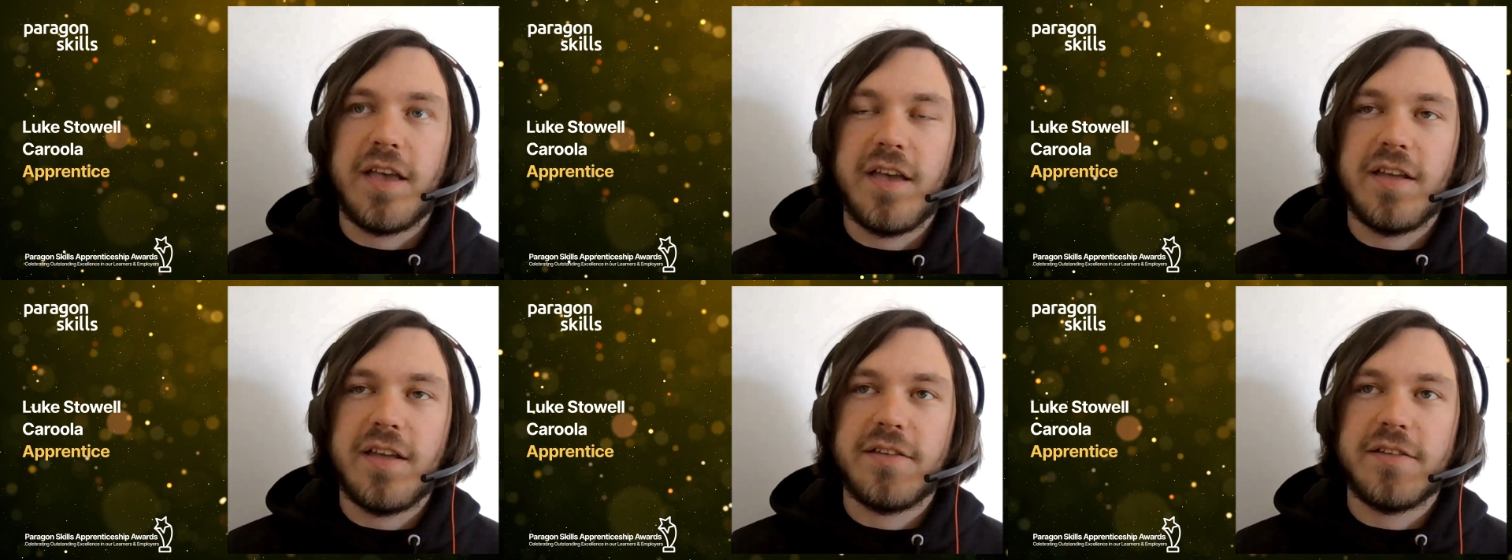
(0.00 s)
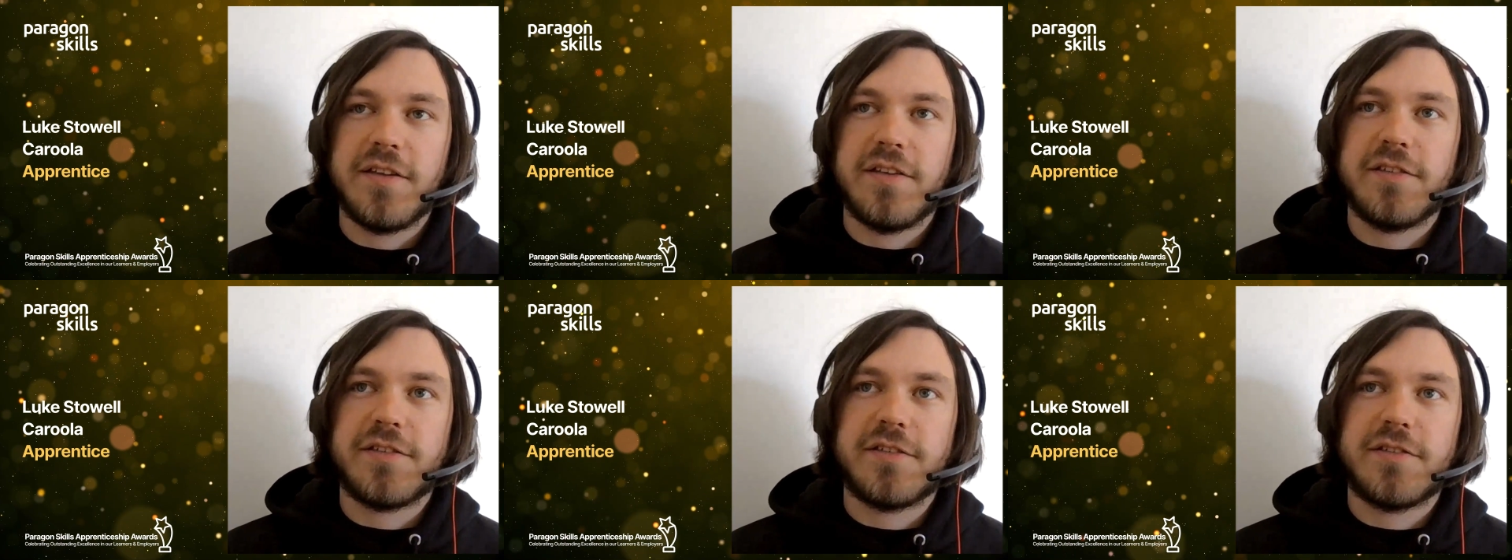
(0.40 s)

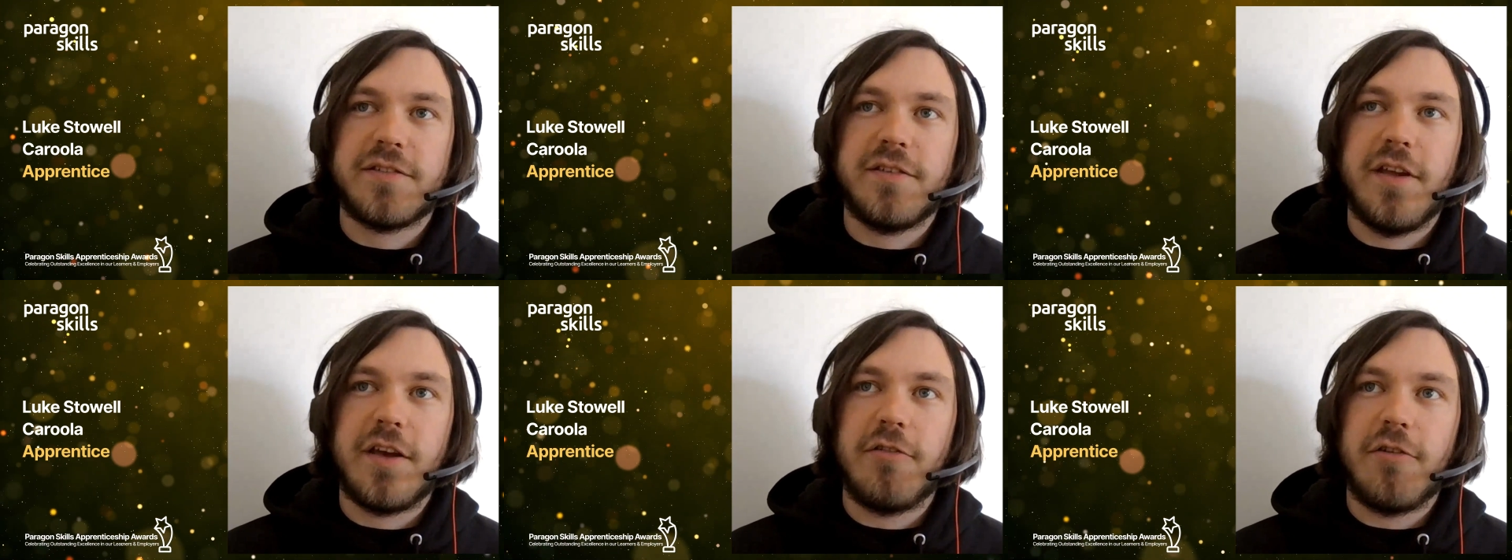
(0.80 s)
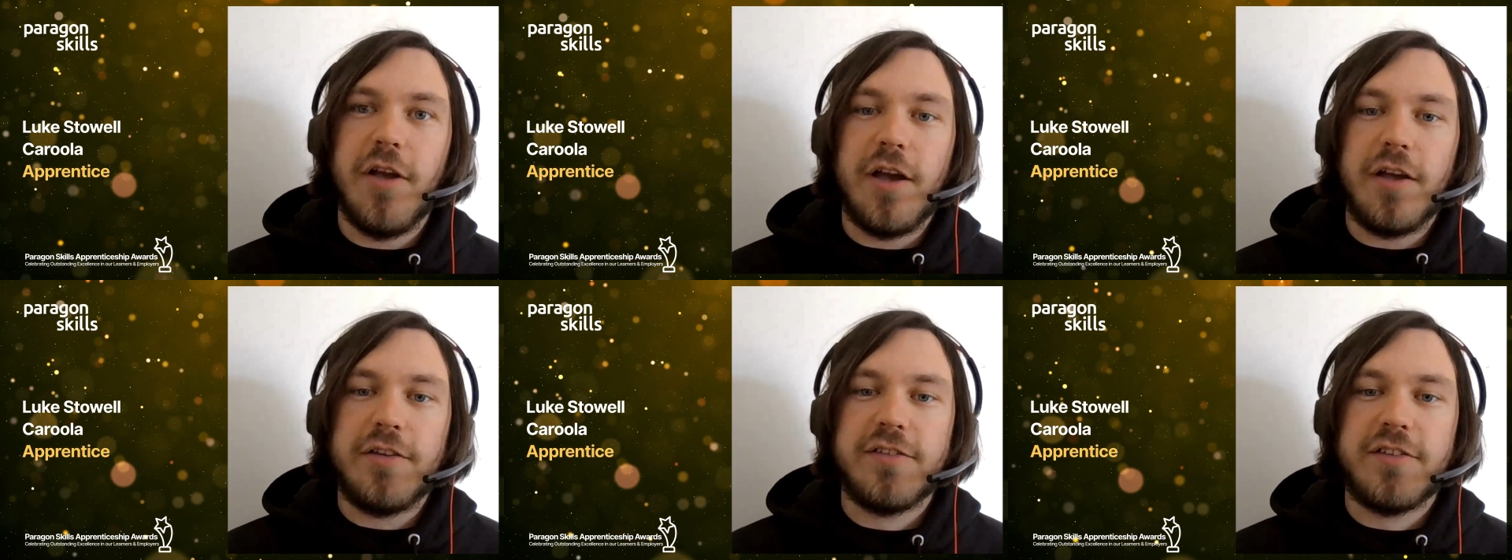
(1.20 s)
it's
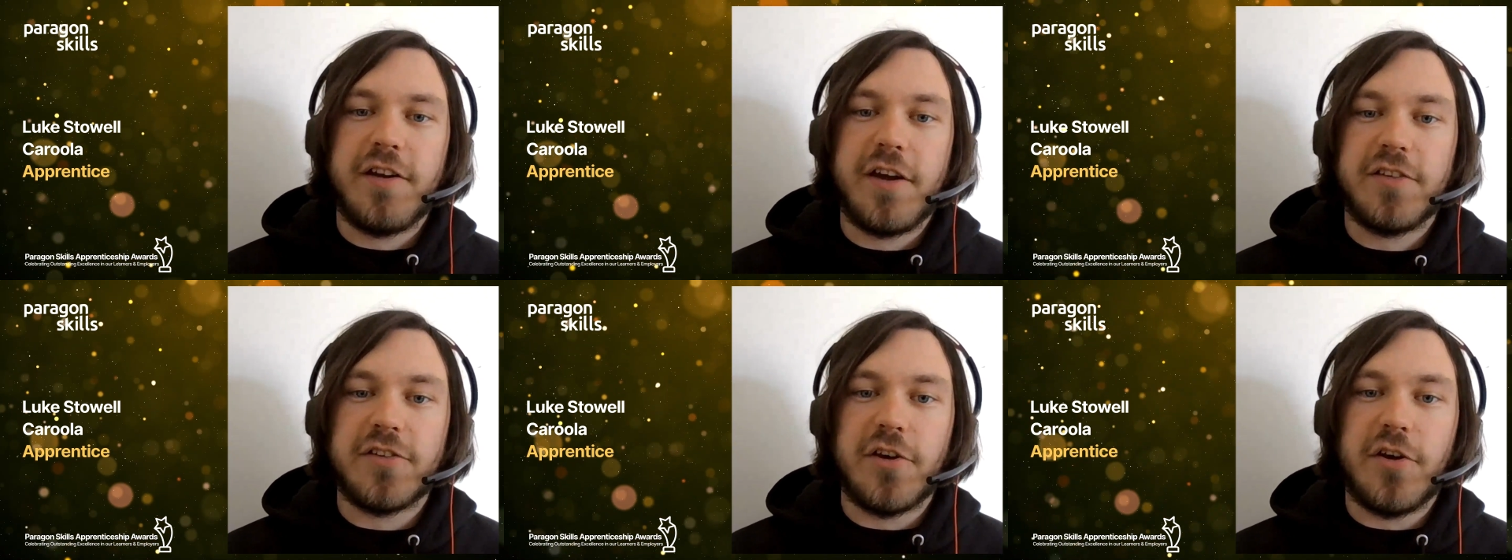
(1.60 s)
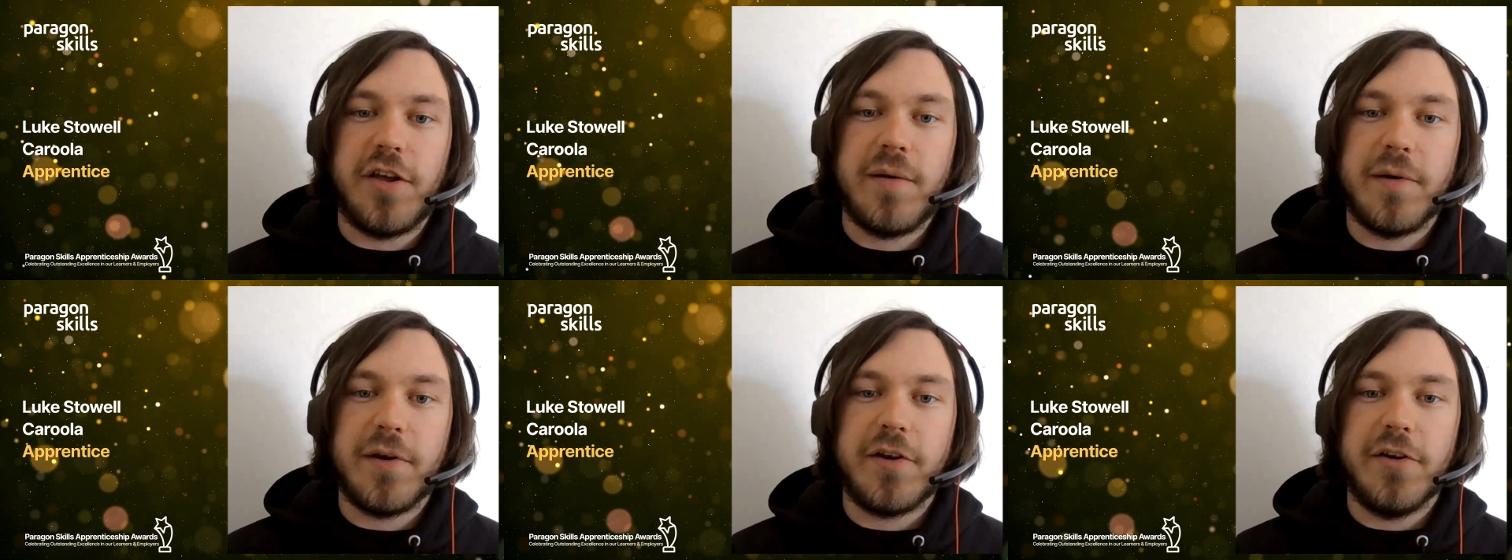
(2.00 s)
a serious
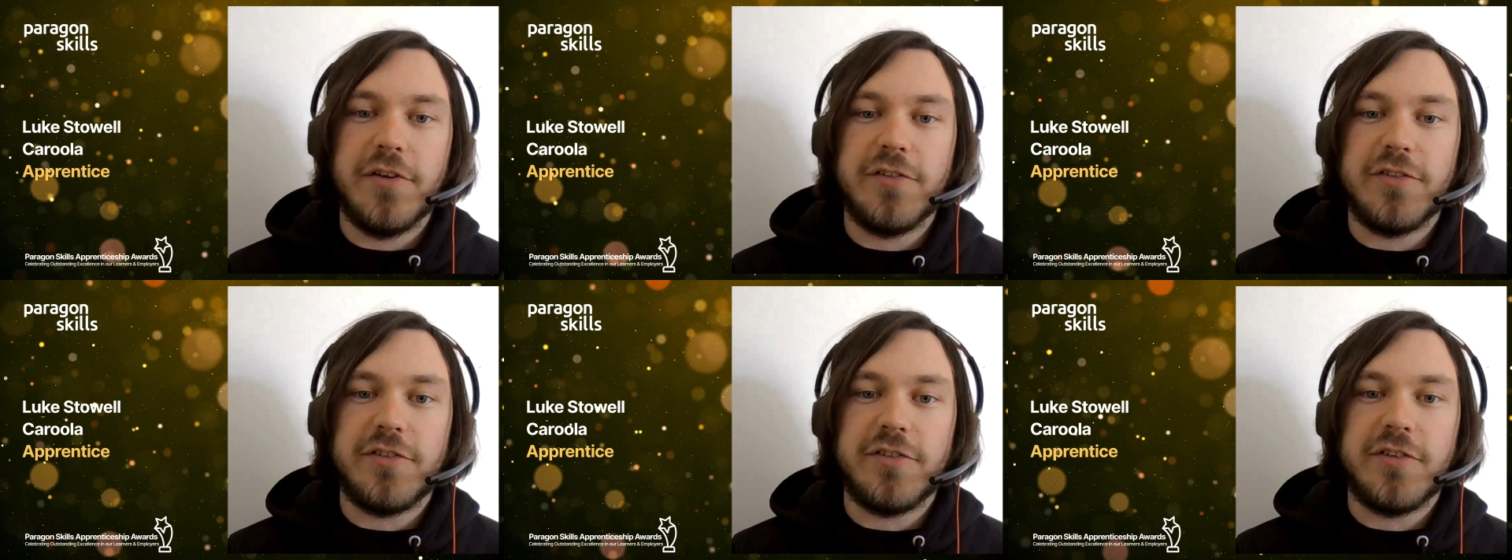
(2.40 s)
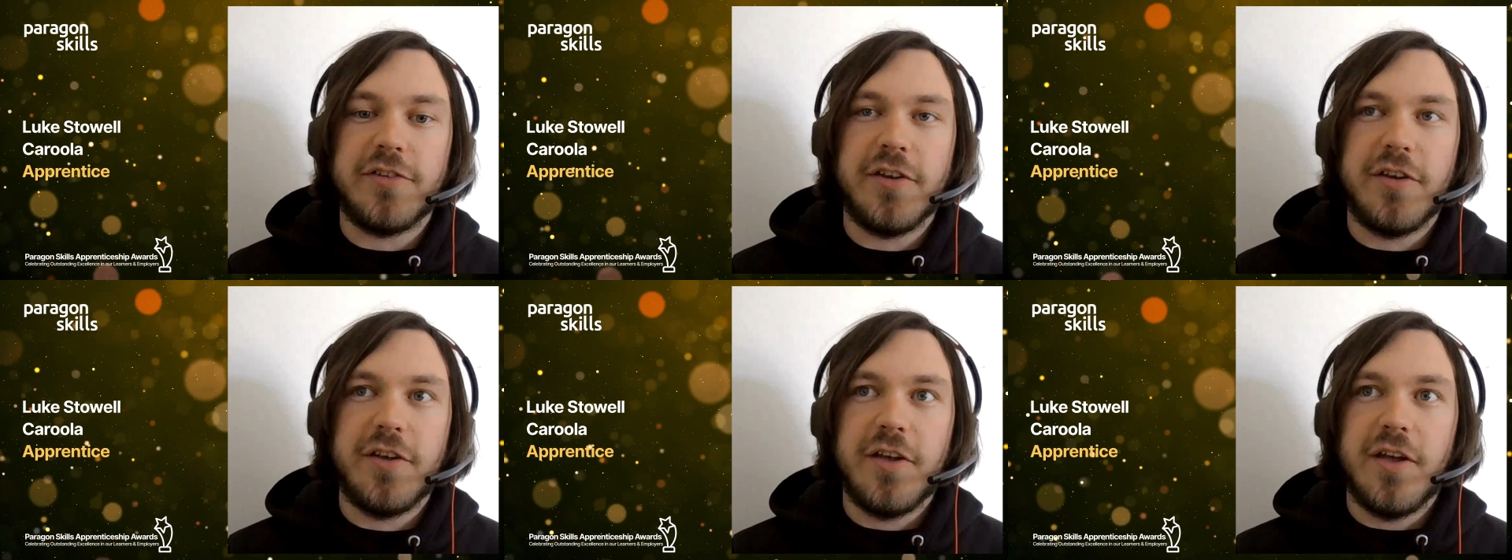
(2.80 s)
honour, because